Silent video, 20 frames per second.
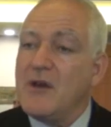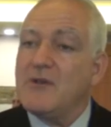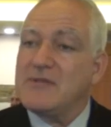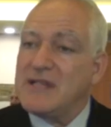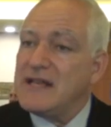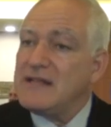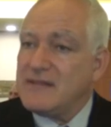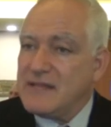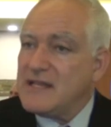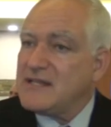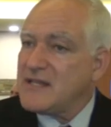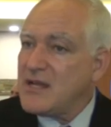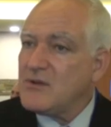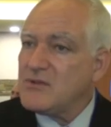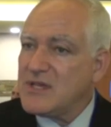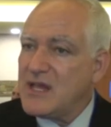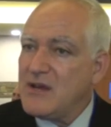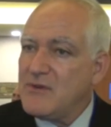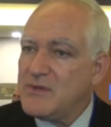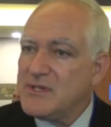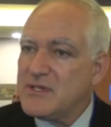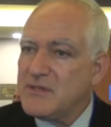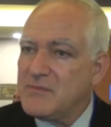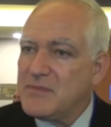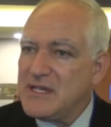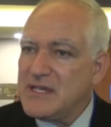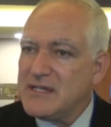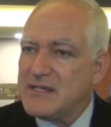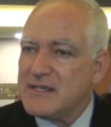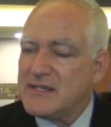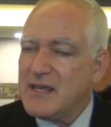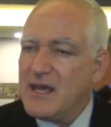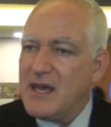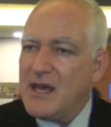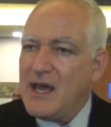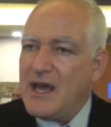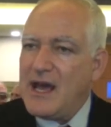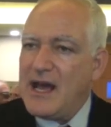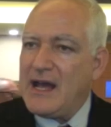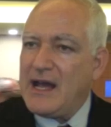No, that's how terrorism is.
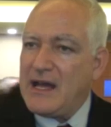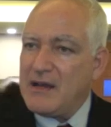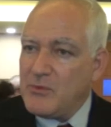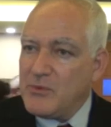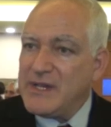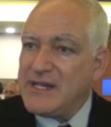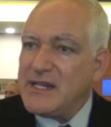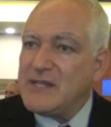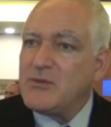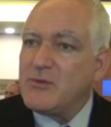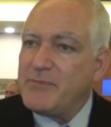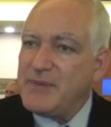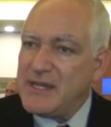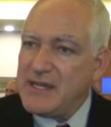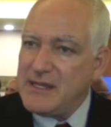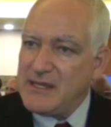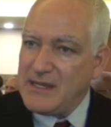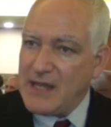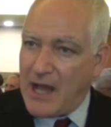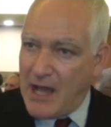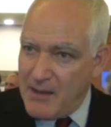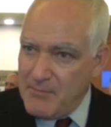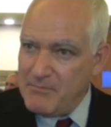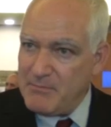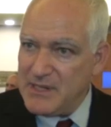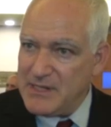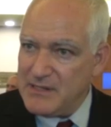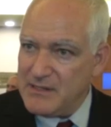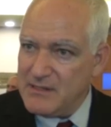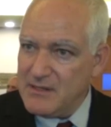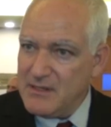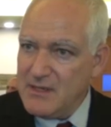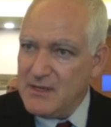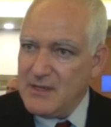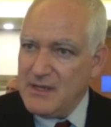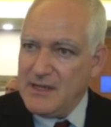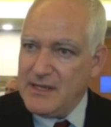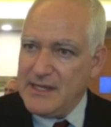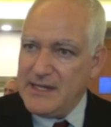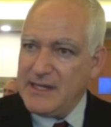We need to be humble
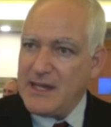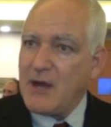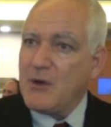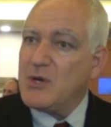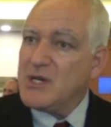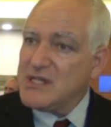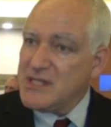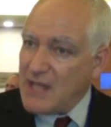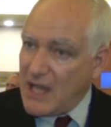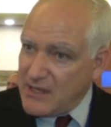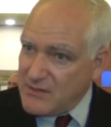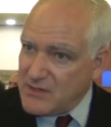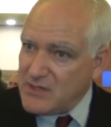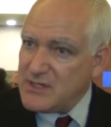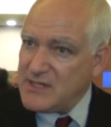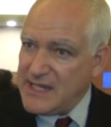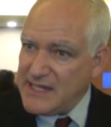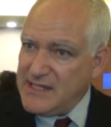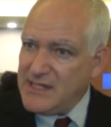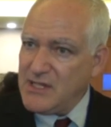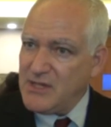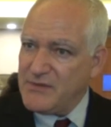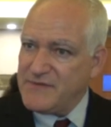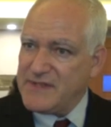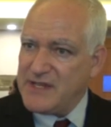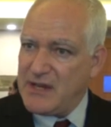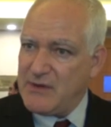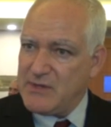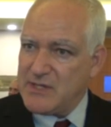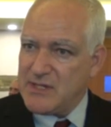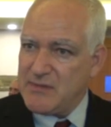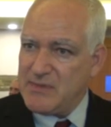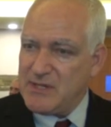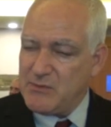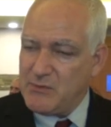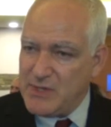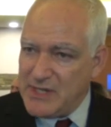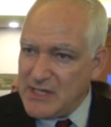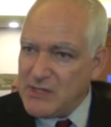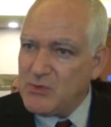in our understanding of terrorism,
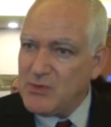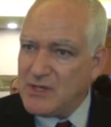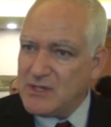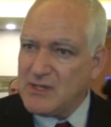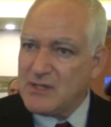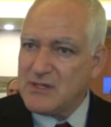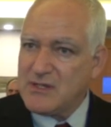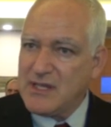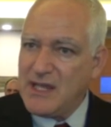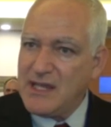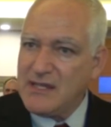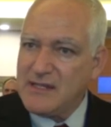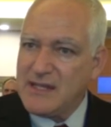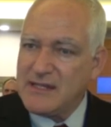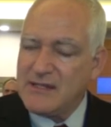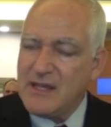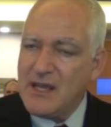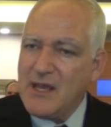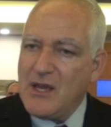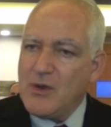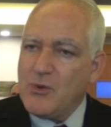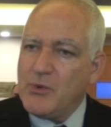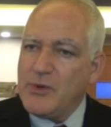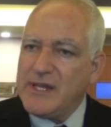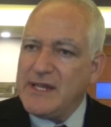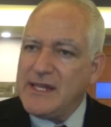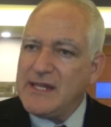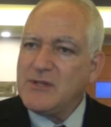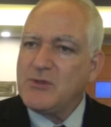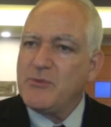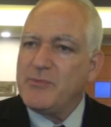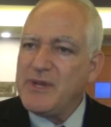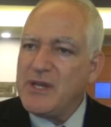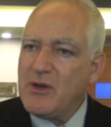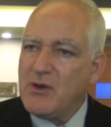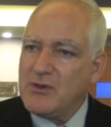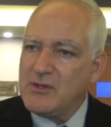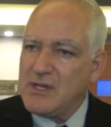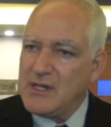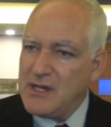and we need to understand that we need to
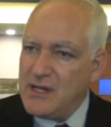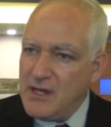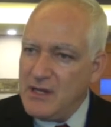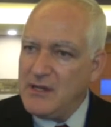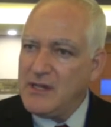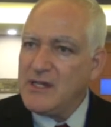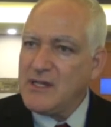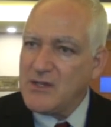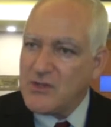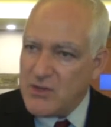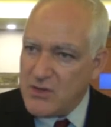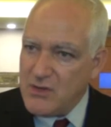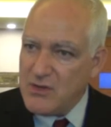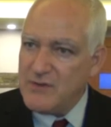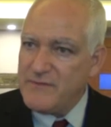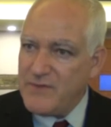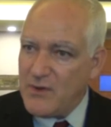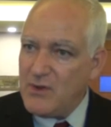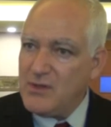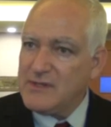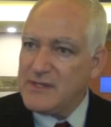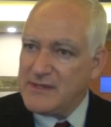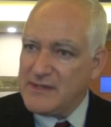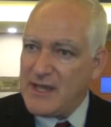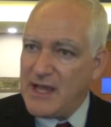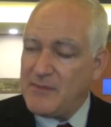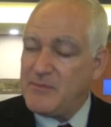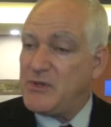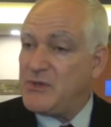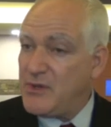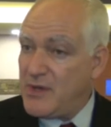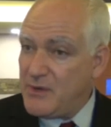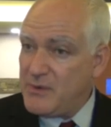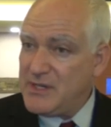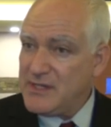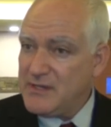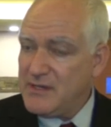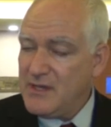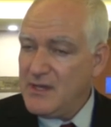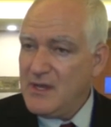be on a learning curve all the time. You know
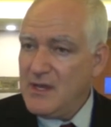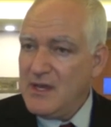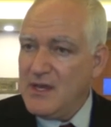what?